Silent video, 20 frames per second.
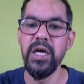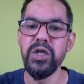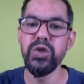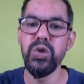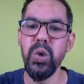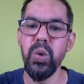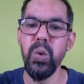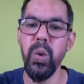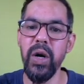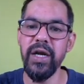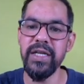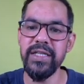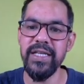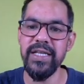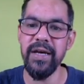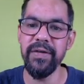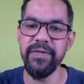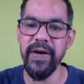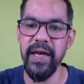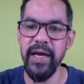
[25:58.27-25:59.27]
So what is
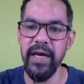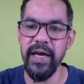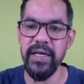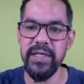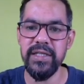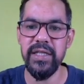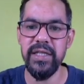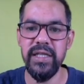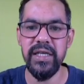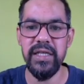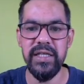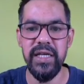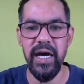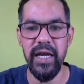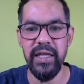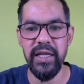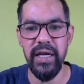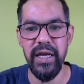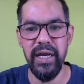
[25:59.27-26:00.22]
FIIs? These are the